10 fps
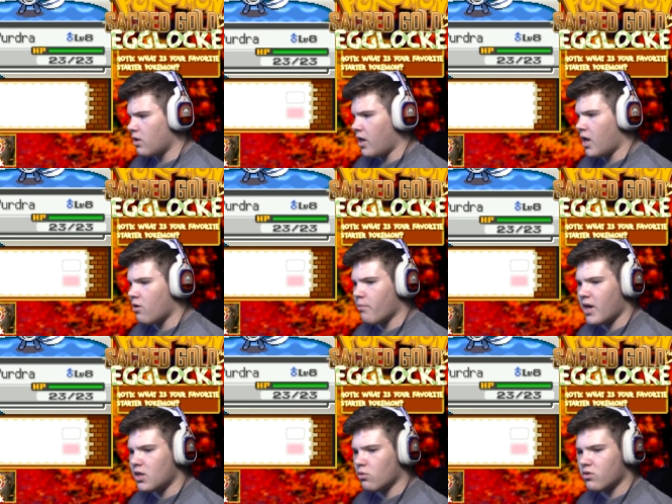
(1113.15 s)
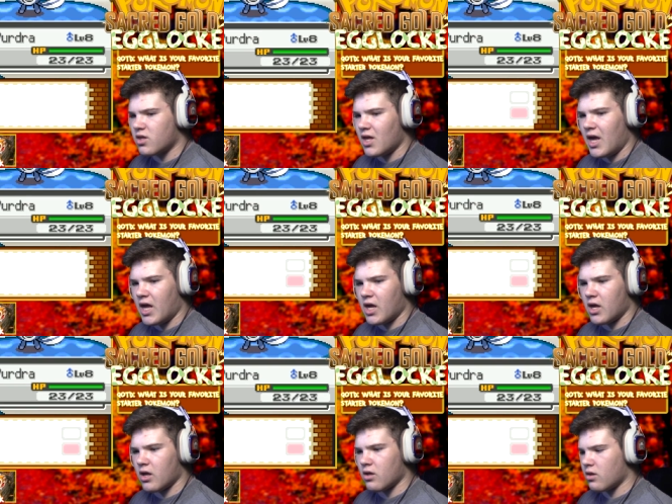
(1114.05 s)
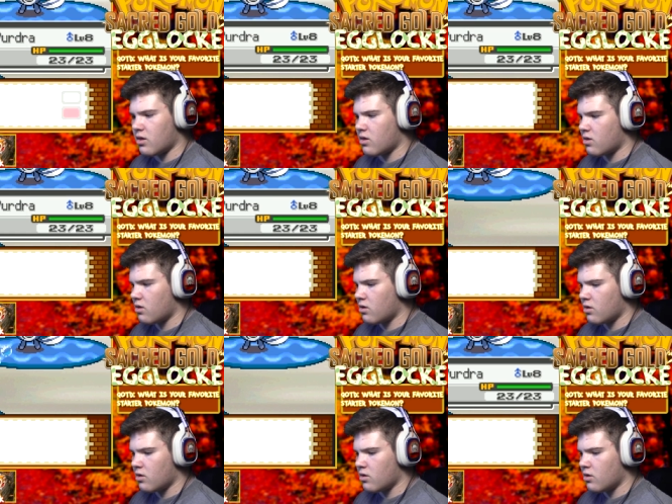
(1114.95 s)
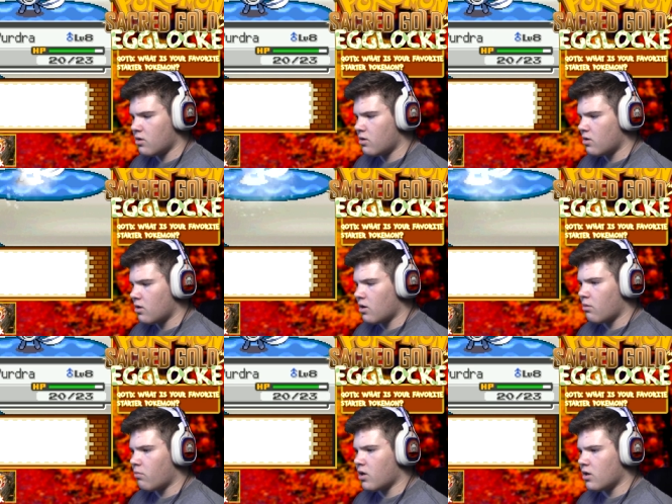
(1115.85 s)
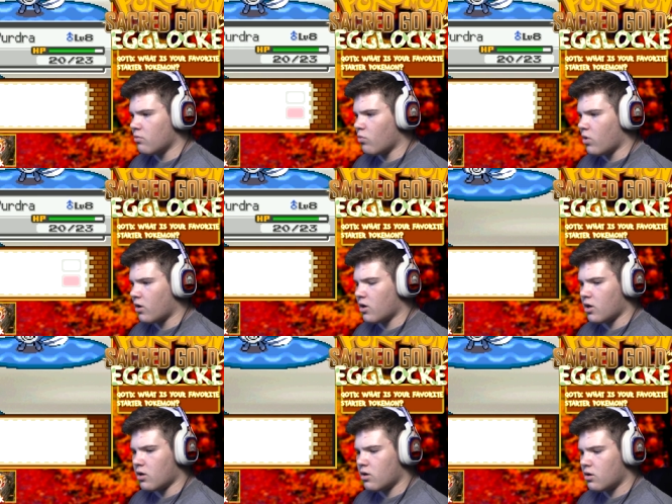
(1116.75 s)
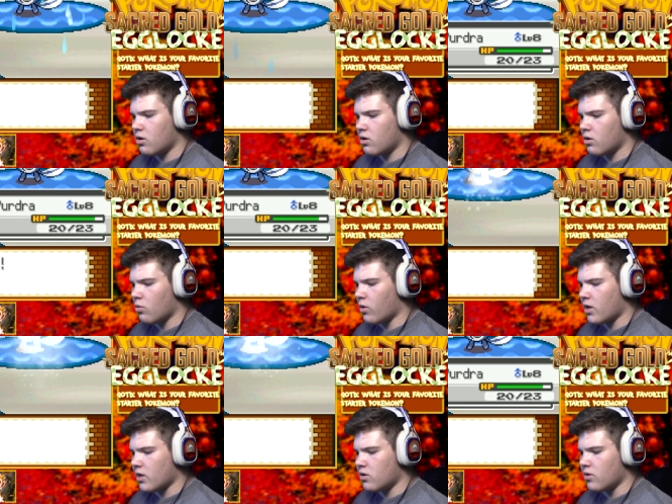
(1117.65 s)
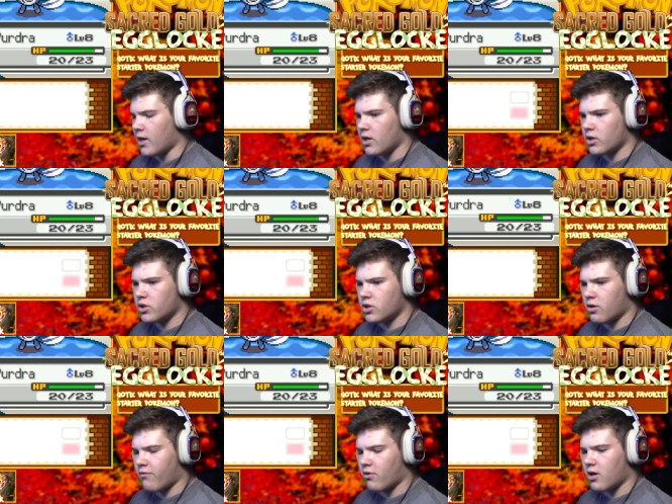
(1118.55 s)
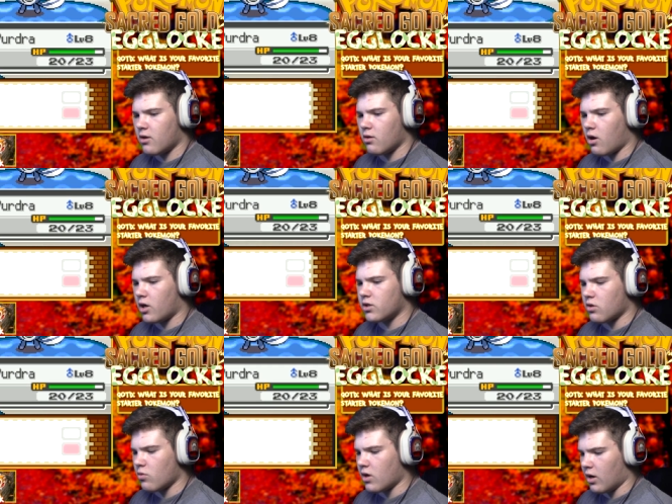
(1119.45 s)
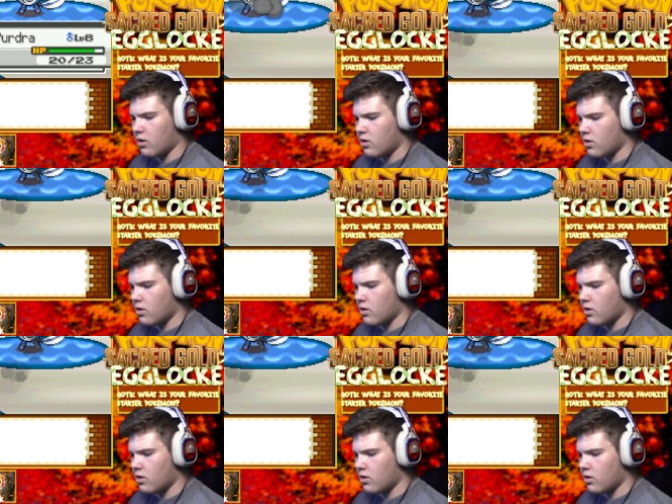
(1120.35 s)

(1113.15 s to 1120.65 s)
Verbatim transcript: That'll make no sense. I'm gonna water gun. Why did I do that? I should just freaking Octazooka.